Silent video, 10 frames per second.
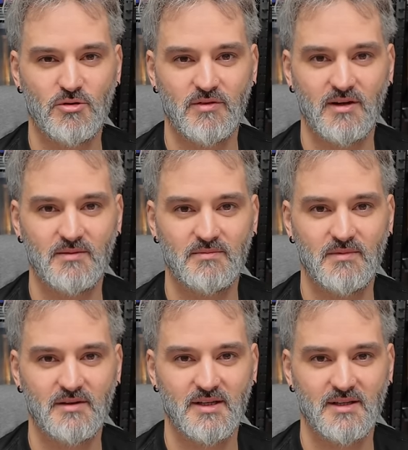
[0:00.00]

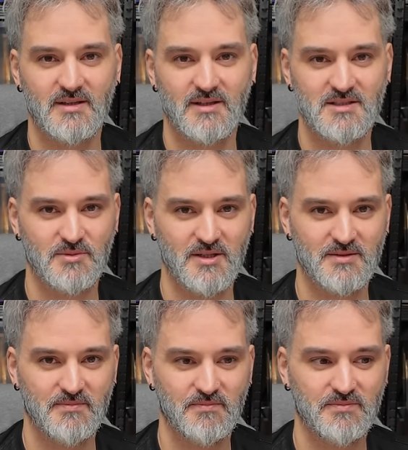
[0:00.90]
I think. That's the word.
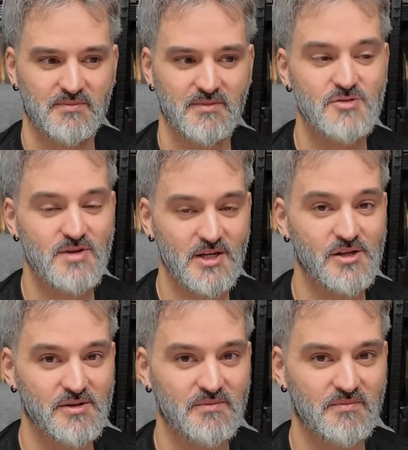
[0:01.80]
He's really
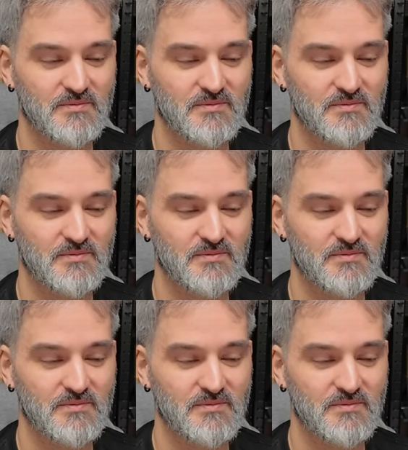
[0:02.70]
good.